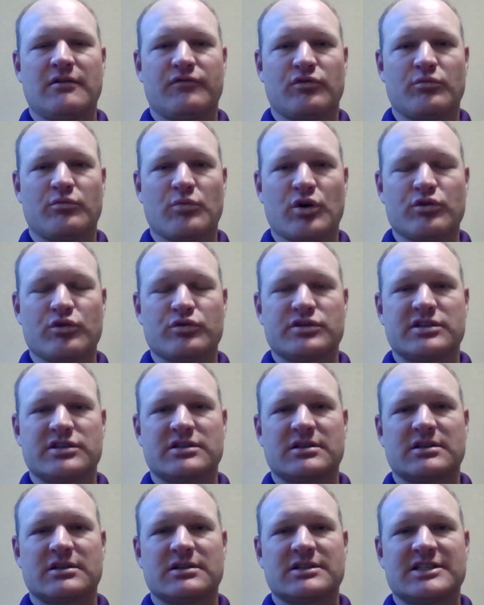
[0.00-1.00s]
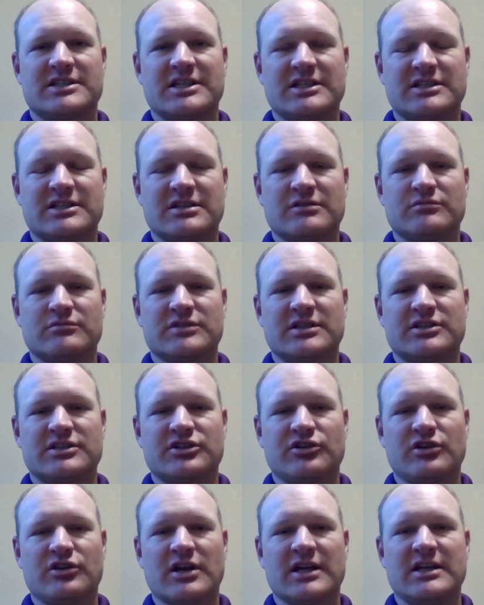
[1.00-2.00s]
for most systems, it's
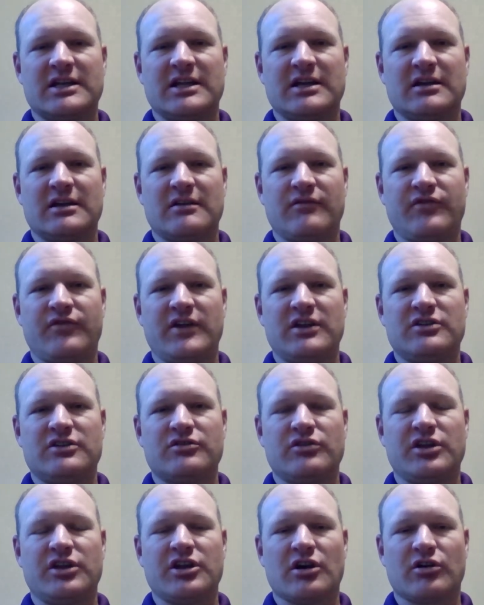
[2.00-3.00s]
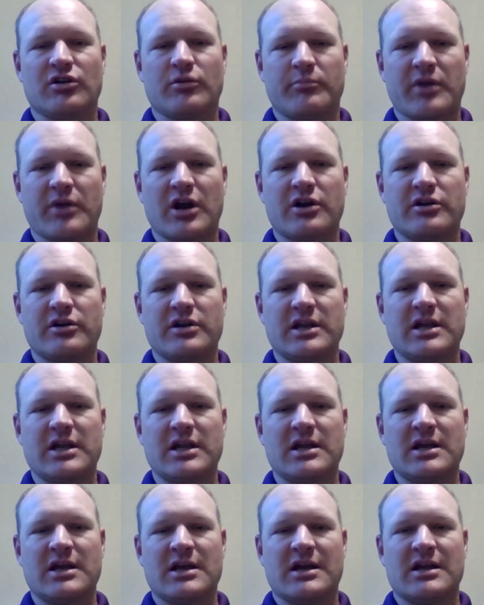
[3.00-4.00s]
a good idea to feed to the younger
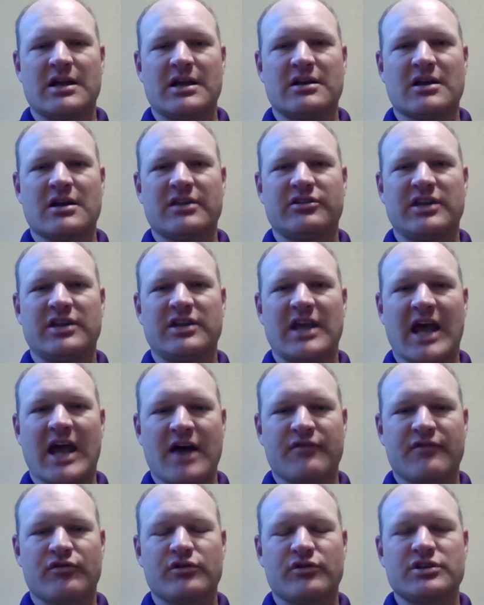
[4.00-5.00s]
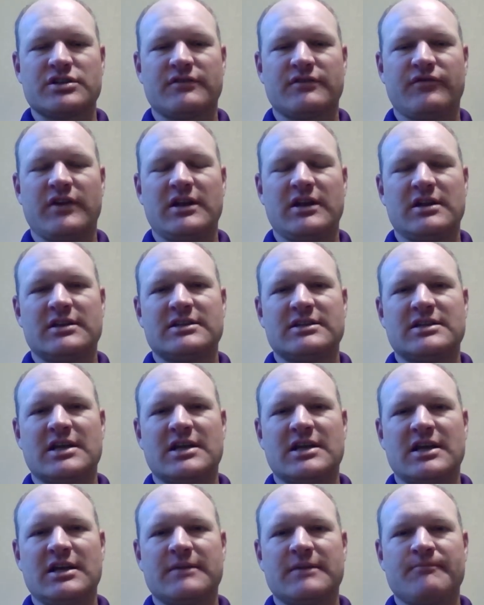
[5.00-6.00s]
parity and not the average feed
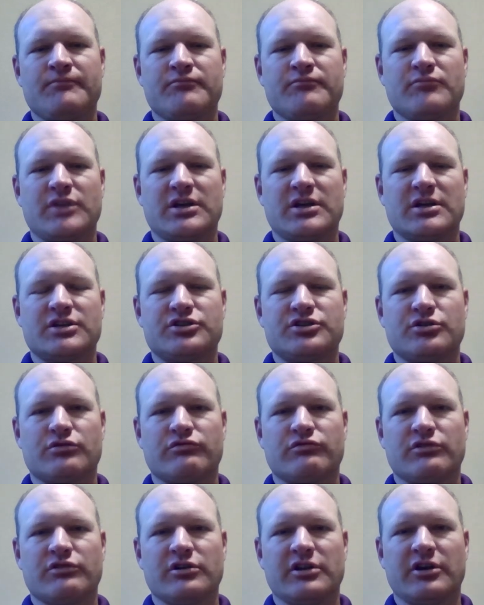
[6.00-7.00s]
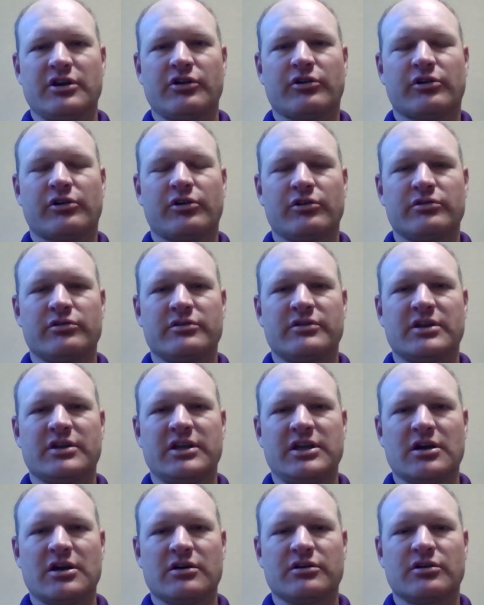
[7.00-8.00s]
intake because you're really hurting the
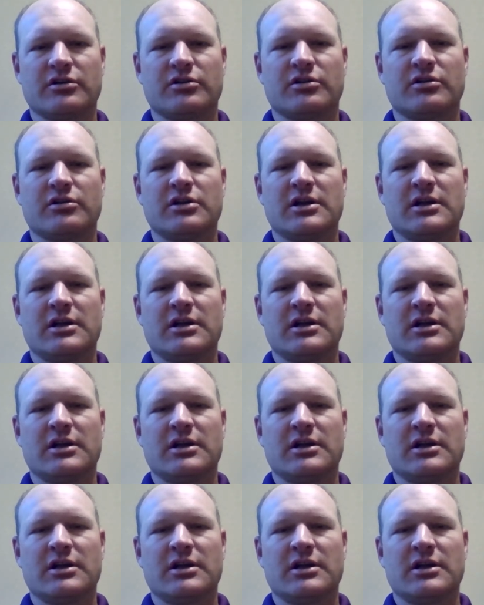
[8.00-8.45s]
younger